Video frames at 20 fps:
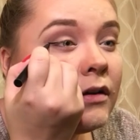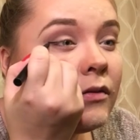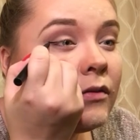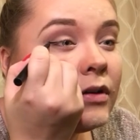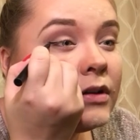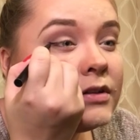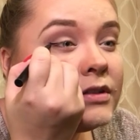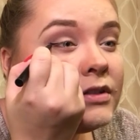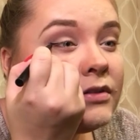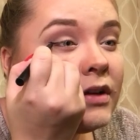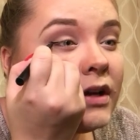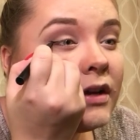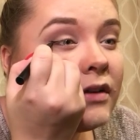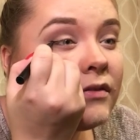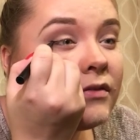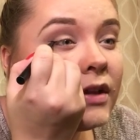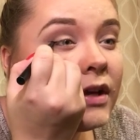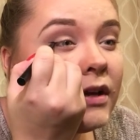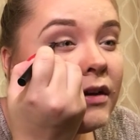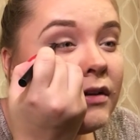Once you
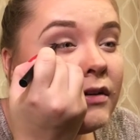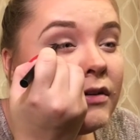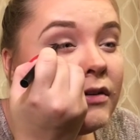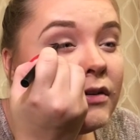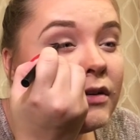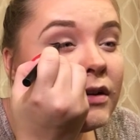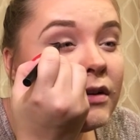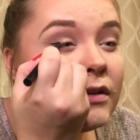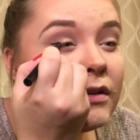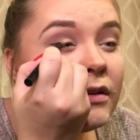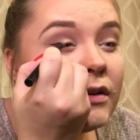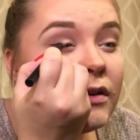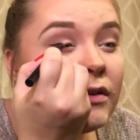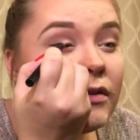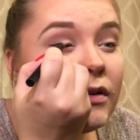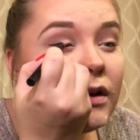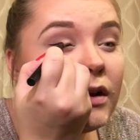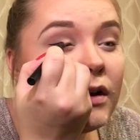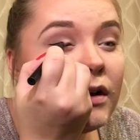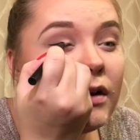have that, you can go
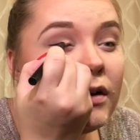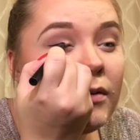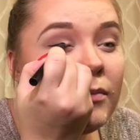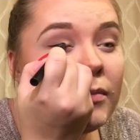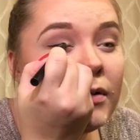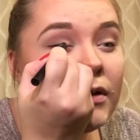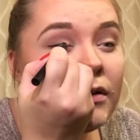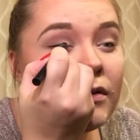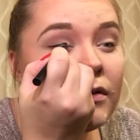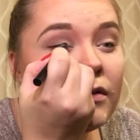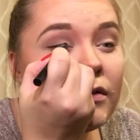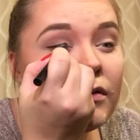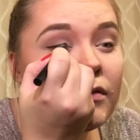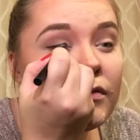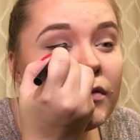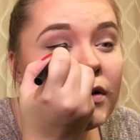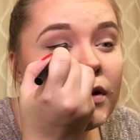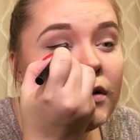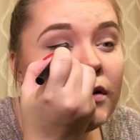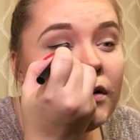up and
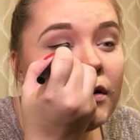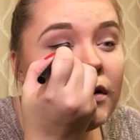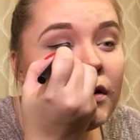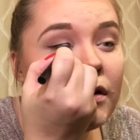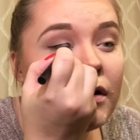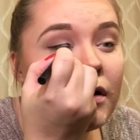over,